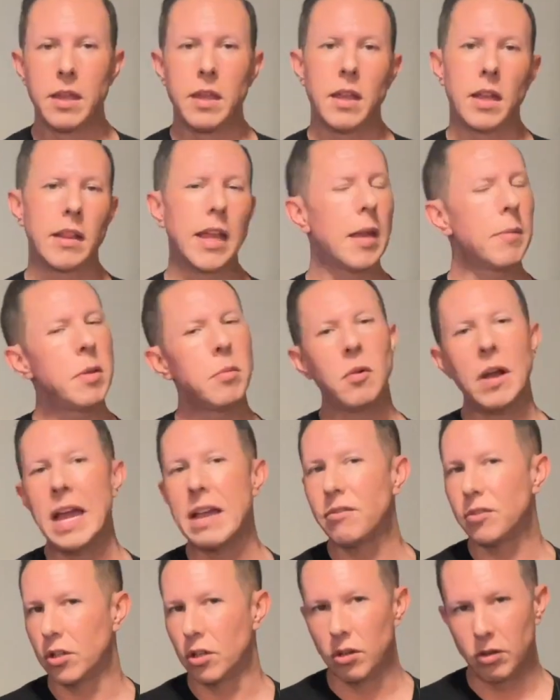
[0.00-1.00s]
A lot of people
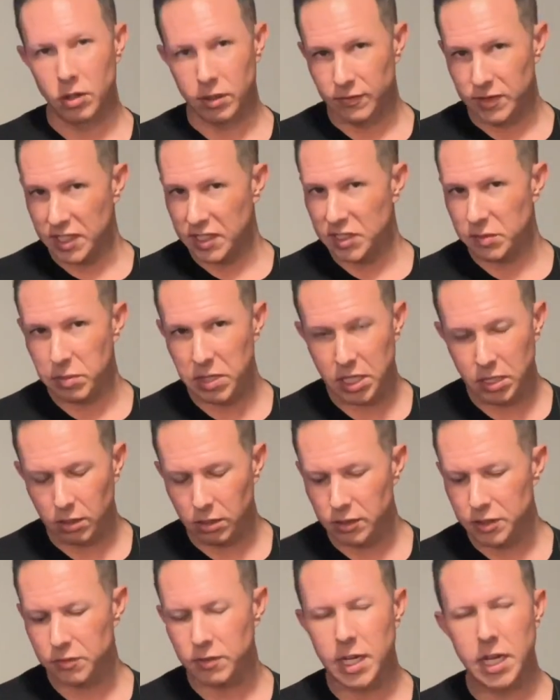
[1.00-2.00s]
haven't heard of these
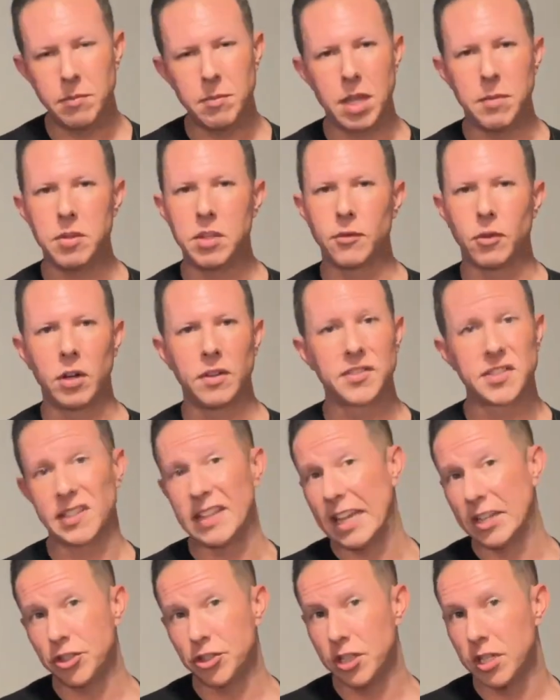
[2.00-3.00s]
speakers, right? Maybe you've heard of
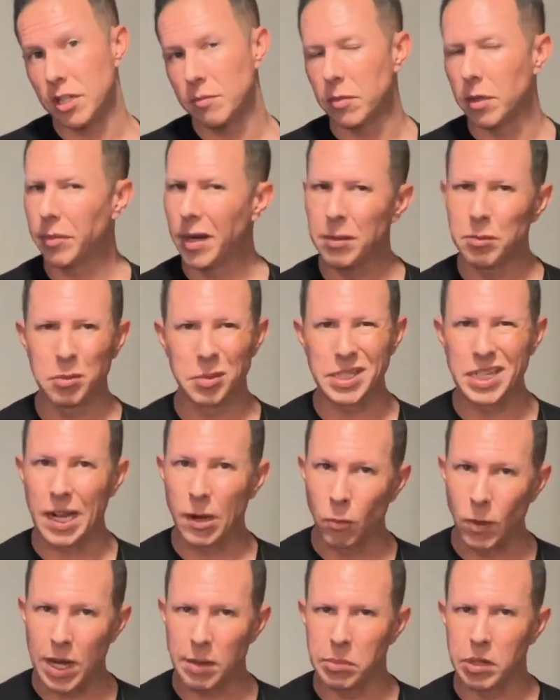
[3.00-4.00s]
Celestion, but probably not
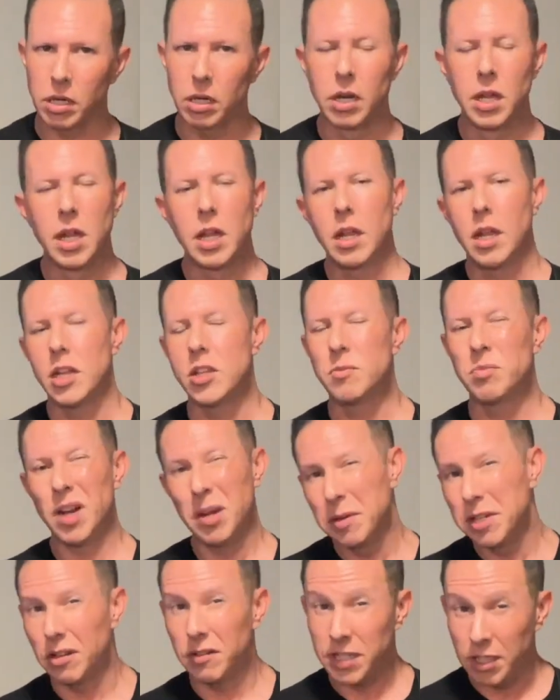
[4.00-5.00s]
Weber, and you
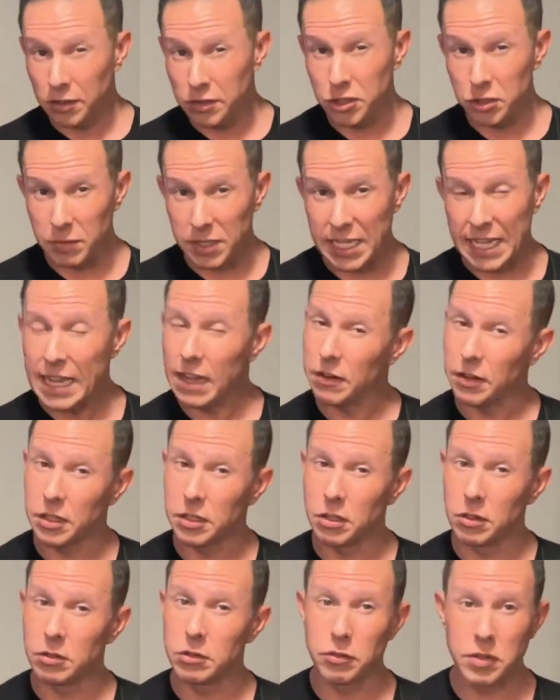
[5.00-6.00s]
probably don't hear too many
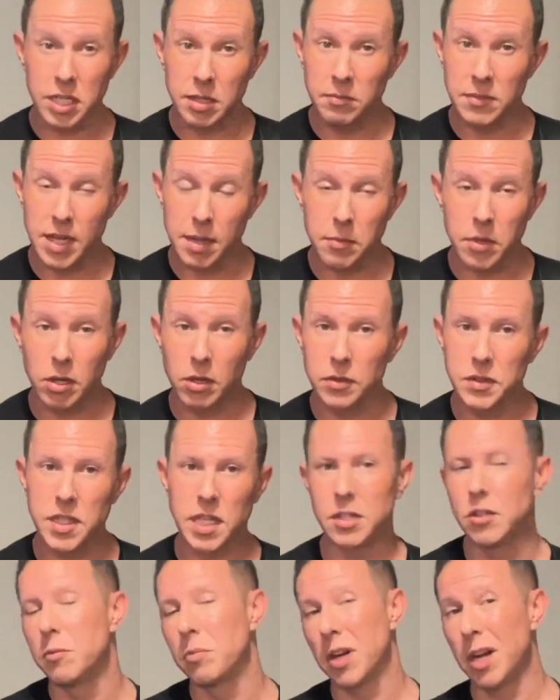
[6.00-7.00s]
Alnico Cream demos,
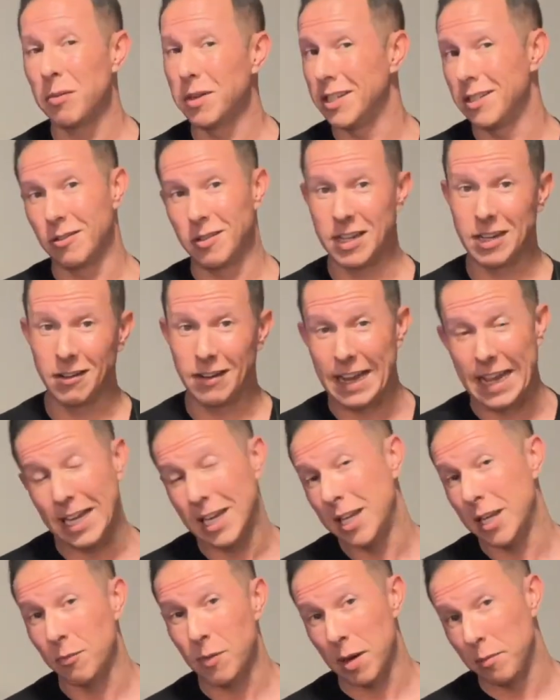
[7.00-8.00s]
and you probably don't hear
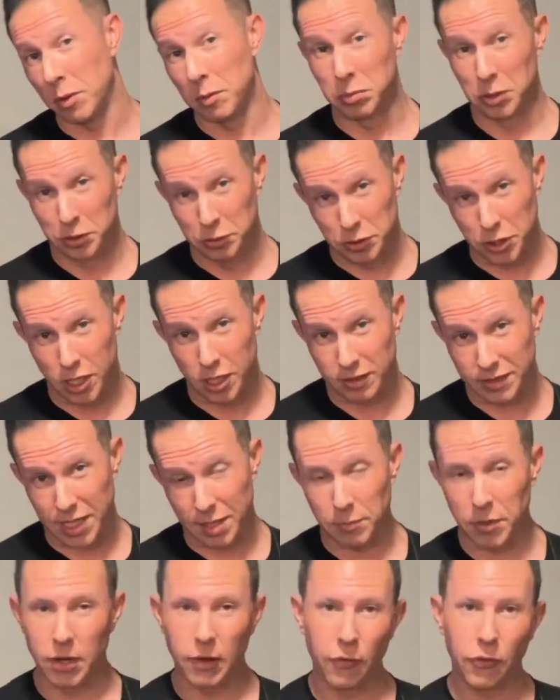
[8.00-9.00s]
any Weber Blue Dog
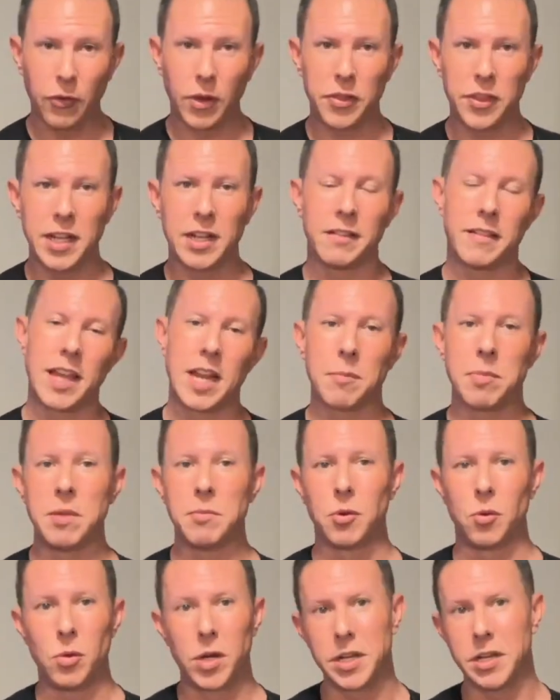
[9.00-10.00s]
demos. So I think a lot of
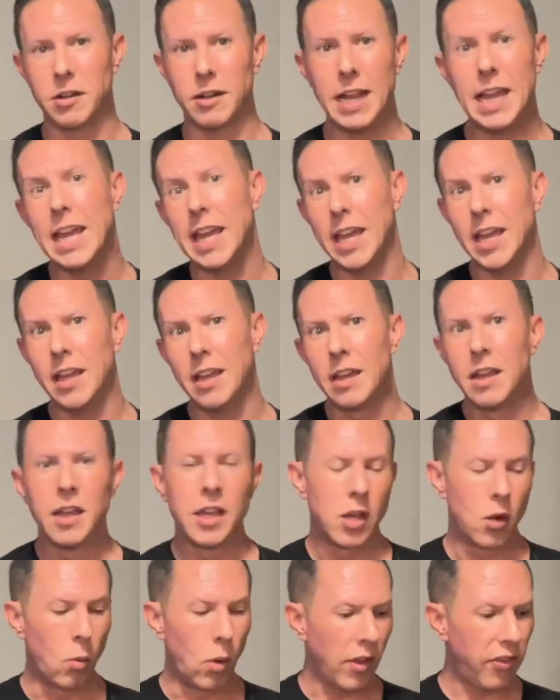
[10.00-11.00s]
people wonder, hey,
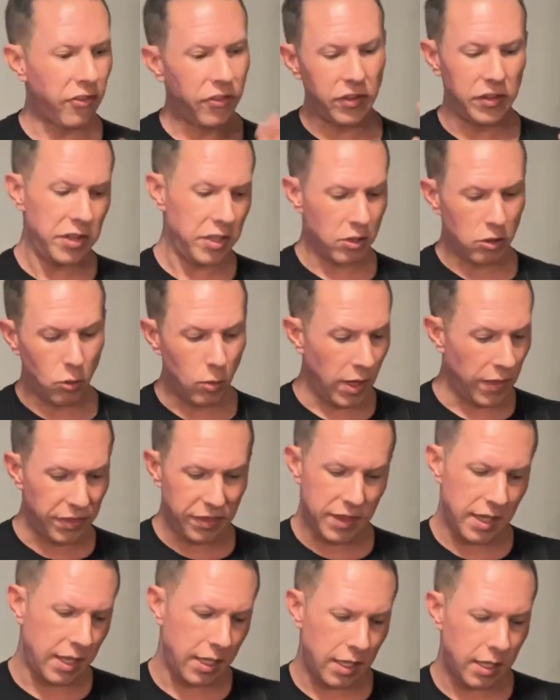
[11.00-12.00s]
what's the deal with
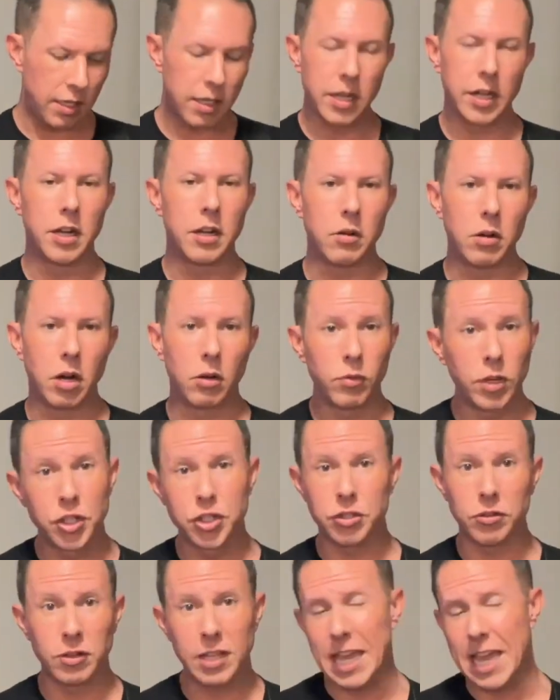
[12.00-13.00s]
the
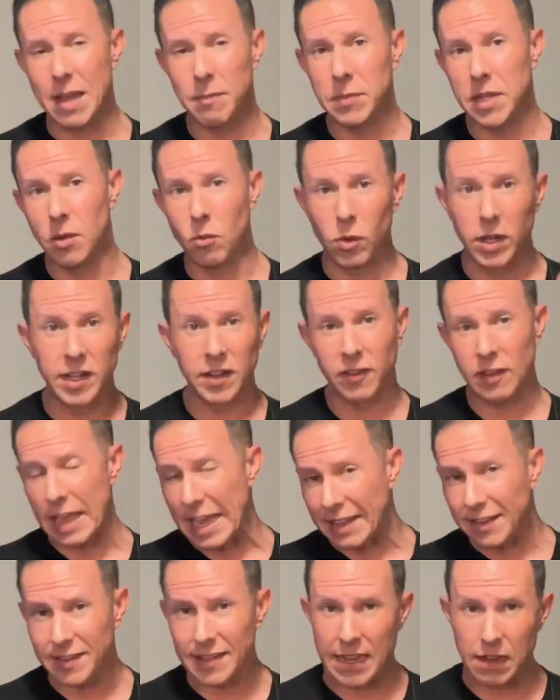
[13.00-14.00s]
original cabinet? What does
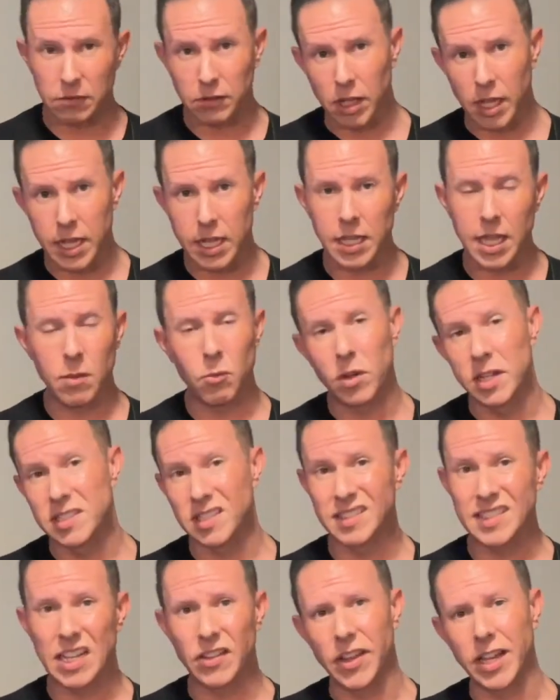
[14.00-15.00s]
that sound like? And what does it
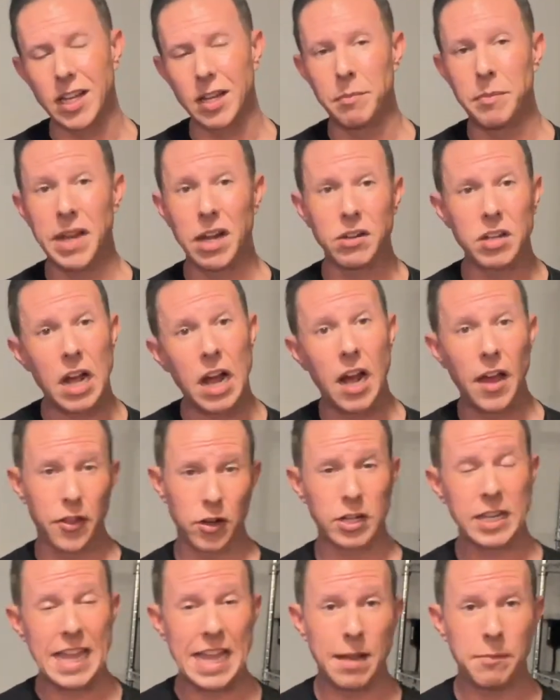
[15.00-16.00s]
sound like compared to other
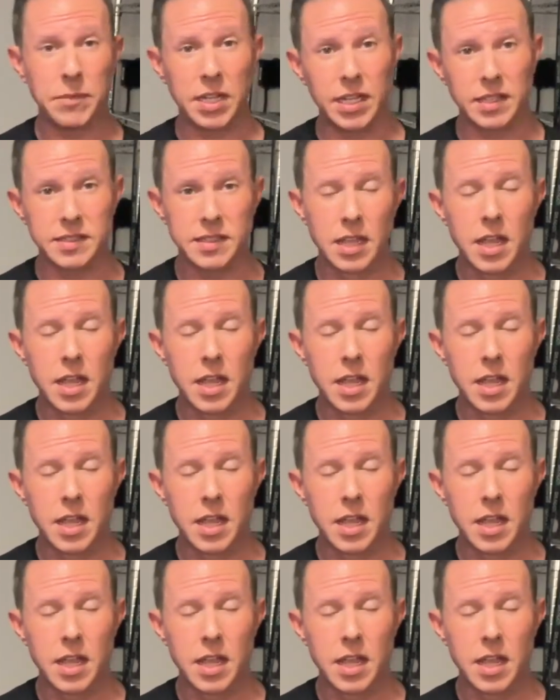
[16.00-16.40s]
cabinets